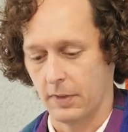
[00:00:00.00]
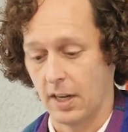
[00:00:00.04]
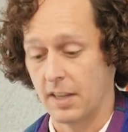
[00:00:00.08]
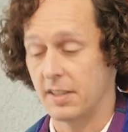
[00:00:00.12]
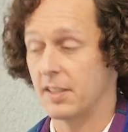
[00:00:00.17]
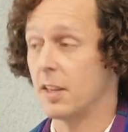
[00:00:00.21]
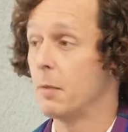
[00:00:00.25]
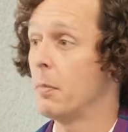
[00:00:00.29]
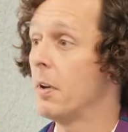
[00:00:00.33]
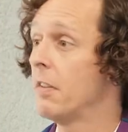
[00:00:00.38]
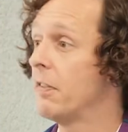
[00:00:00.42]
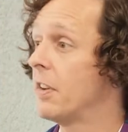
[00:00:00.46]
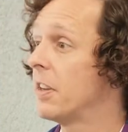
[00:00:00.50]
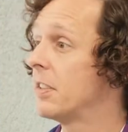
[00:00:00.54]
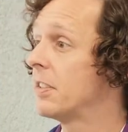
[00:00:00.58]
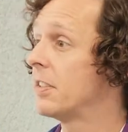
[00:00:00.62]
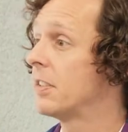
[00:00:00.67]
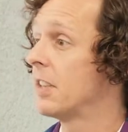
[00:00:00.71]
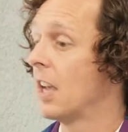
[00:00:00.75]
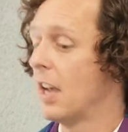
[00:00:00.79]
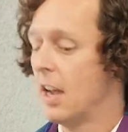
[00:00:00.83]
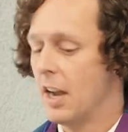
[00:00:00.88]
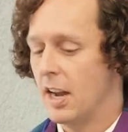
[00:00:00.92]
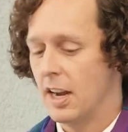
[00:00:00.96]
Some of
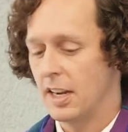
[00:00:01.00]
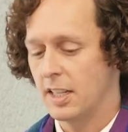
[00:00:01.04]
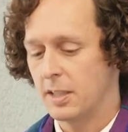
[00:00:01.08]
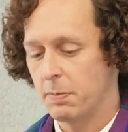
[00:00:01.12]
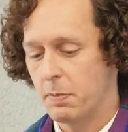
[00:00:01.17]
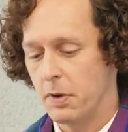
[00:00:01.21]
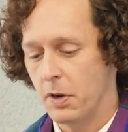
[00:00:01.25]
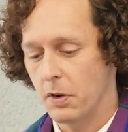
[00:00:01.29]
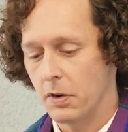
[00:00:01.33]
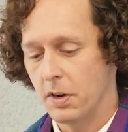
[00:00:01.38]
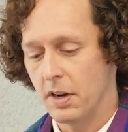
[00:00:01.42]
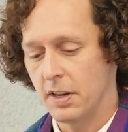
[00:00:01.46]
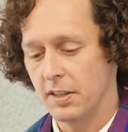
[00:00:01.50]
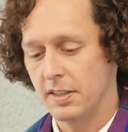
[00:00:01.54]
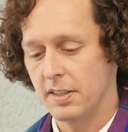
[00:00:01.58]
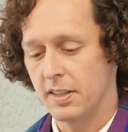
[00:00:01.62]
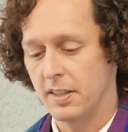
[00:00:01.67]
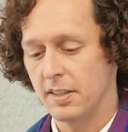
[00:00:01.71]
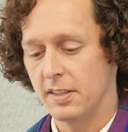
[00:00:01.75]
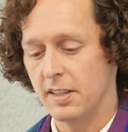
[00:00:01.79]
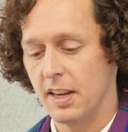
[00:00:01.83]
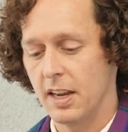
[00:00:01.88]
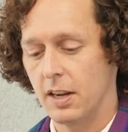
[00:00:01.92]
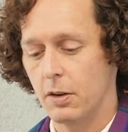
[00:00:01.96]
us experience
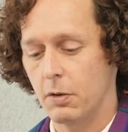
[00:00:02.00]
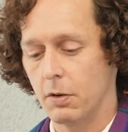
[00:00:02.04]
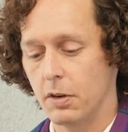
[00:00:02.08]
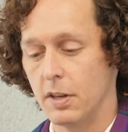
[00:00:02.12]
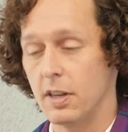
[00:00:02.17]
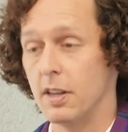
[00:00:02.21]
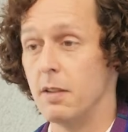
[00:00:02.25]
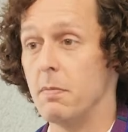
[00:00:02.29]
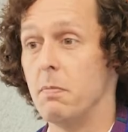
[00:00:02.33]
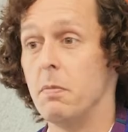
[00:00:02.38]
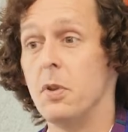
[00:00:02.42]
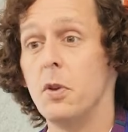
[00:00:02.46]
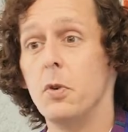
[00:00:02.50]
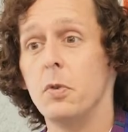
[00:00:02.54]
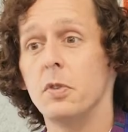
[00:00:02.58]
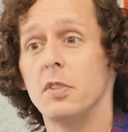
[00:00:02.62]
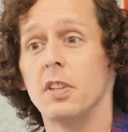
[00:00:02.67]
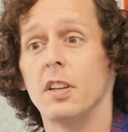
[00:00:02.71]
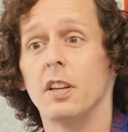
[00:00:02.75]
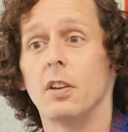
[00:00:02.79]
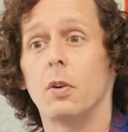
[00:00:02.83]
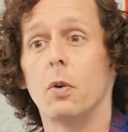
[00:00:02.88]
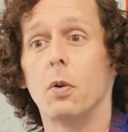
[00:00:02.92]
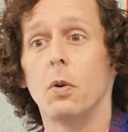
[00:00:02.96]
the sacred in
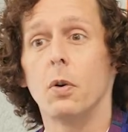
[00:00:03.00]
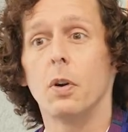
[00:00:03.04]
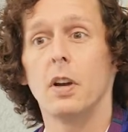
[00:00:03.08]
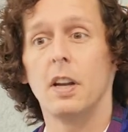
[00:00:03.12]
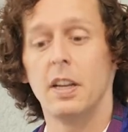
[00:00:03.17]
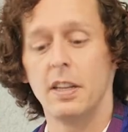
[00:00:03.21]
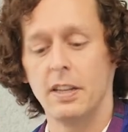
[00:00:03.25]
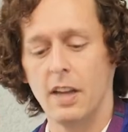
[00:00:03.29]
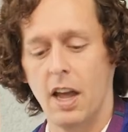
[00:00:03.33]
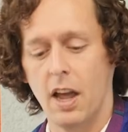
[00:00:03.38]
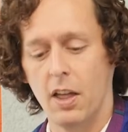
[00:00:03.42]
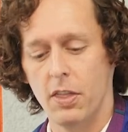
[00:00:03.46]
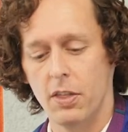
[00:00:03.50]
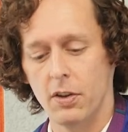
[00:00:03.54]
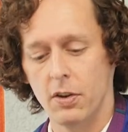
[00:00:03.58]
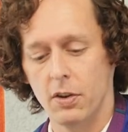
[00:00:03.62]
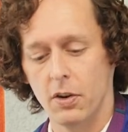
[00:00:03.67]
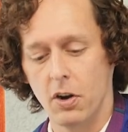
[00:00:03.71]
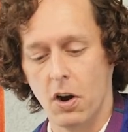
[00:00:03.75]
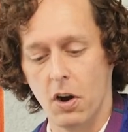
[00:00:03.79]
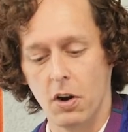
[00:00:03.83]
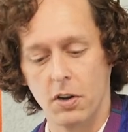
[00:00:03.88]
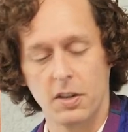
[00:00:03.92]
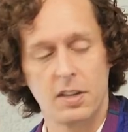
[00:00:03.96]
music or in
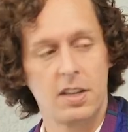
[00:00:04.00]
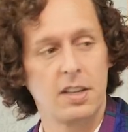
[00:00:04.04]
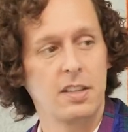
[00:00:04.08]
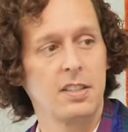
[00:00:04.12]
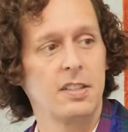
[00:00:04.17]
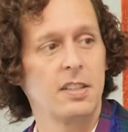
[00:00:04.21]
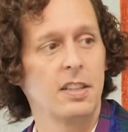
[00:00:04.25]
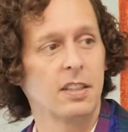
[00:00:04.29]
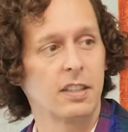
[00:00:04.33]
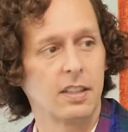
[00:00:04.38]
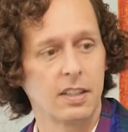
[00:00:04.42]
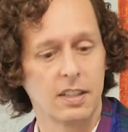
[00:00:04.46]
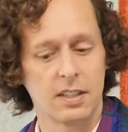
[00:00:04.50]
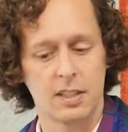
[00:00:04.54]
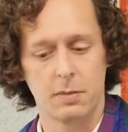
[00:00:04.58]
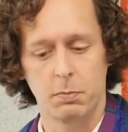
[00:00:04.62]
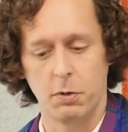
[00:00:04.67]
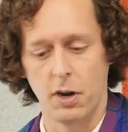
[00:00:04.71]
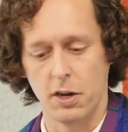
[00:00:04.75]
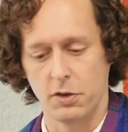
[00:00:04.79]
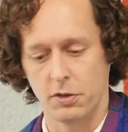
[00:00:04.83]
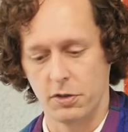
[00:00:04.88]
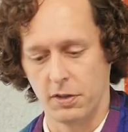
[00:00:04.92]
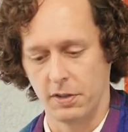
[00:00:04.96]
other artistic
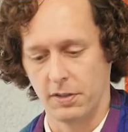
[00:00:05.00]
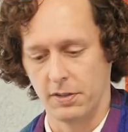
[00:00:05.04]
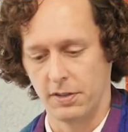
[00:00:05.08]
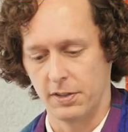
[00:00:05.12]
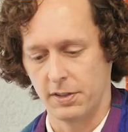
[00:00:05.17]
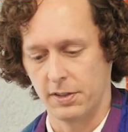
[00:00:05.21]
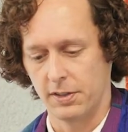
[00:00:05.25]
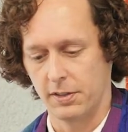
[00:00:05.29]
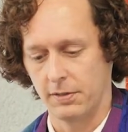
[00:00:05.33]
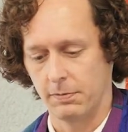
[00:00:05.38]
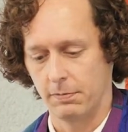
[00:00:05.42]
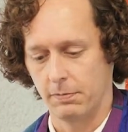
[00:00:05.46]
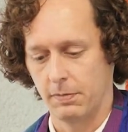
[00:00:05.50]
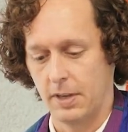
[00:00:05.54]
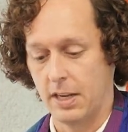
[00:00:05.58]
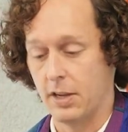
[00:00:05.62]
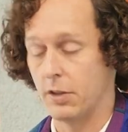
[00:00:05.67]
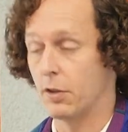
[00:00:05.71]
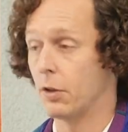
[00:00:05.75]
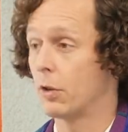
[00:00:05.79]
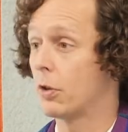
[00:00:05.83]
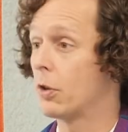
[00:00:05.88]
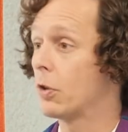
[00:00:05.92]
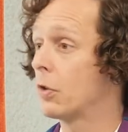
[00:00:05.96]
expressions,
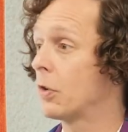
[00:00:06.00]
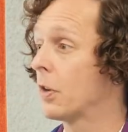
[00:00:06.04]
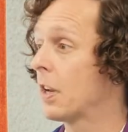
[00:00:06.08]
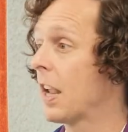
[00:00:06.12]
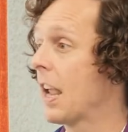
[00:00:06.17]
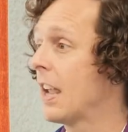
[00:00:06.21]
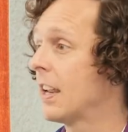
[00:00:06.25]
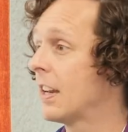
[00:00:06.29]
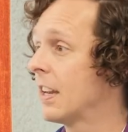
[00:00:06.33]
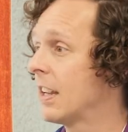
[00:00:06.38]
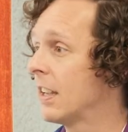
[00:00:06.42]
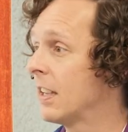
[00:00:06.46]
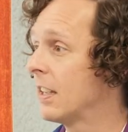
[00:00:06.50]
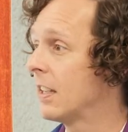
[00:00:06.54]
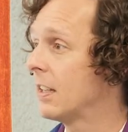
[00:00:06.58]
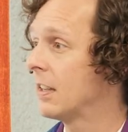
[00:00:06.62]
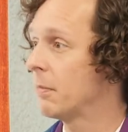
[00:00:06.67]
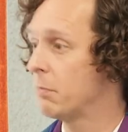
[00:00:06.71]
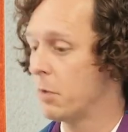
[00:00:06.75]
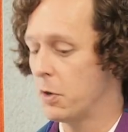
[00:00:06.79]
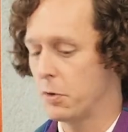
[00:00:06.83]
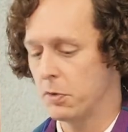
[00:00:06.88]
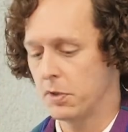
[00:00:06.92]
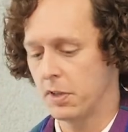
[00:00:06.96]
either creating
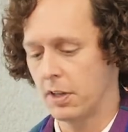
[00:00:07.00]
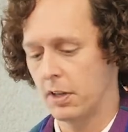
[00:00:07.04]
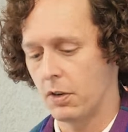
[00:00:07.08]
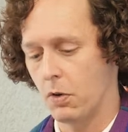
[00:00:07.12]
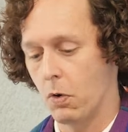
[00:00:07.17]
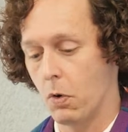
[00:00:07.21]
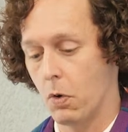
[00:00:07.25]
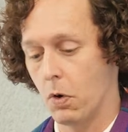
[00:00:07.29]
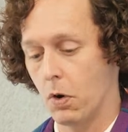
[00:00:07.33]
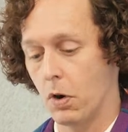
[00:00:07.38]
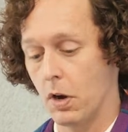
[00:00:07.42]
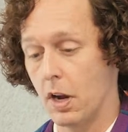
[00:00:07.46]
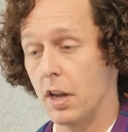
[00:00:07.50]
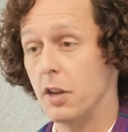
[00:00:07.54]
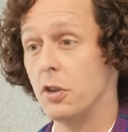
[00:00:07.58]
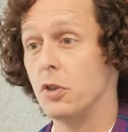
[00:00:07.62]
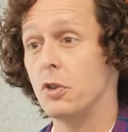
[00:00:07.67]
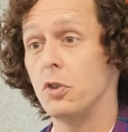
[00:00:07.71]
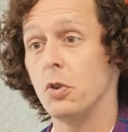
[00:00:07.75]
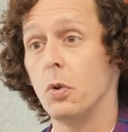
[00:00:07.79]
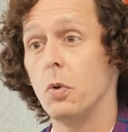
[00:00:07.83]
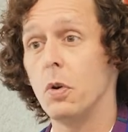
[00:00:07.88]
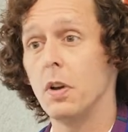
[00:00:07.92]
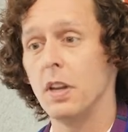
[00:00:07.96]
music or
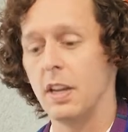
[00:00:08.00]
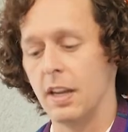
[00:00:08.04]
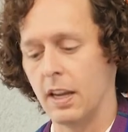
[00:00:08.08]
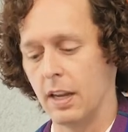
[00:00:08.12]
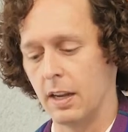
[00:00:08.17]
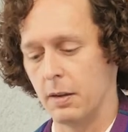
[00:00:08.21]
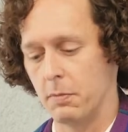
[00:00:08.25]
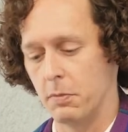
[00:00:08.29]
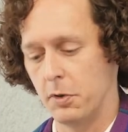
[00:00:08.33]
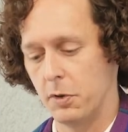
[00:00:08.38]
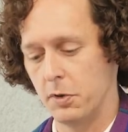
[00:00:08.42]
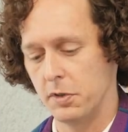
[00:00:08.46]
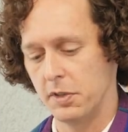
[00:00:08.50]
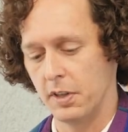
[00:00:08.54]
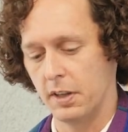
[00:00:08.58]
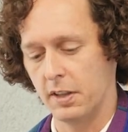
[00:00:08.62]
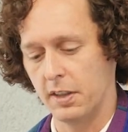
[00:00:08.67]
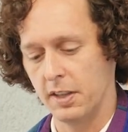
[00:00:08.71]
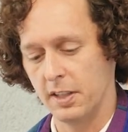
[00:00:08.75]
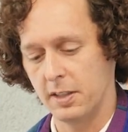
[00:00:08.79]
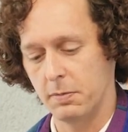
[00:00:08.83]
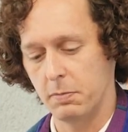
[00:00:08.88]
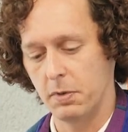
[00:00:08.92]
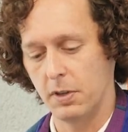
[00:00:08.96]
enjoying music
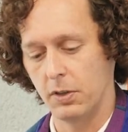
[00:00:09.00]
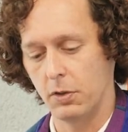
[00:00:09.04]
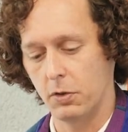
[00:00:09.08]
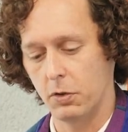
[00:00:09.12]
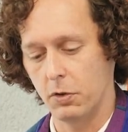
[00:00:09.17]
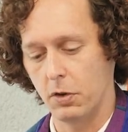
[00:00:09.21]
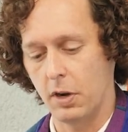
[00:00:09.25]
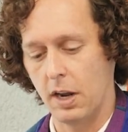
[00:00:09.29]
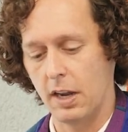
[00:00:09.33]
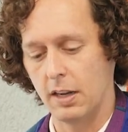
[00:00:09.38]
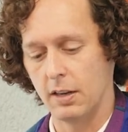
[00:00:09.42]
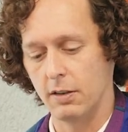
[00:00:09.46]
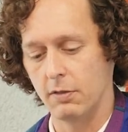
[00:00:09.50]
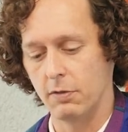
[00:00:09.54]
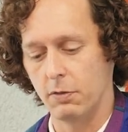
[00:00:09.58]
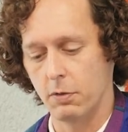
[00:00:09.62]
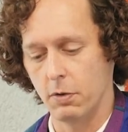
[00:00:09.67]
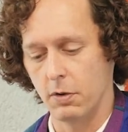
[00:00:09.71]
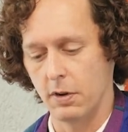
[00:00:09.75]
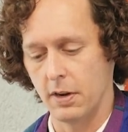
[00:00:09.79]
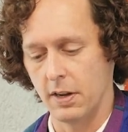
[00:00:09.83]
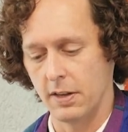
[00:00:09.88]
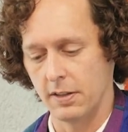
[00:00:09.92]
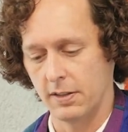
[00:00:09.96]
that's been created
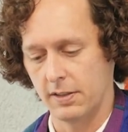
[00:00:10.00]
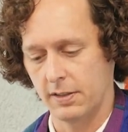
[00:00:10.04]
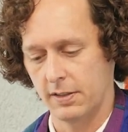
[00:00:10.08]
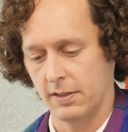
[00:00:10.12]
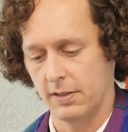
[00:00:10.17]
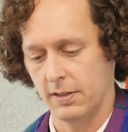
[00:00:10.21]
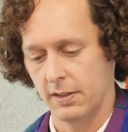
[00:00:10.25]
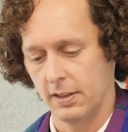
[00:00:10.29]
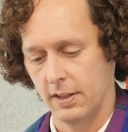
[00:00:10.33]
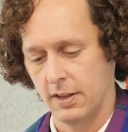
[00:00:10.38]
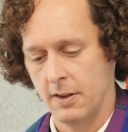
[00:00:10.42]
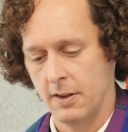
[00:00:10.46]
for us.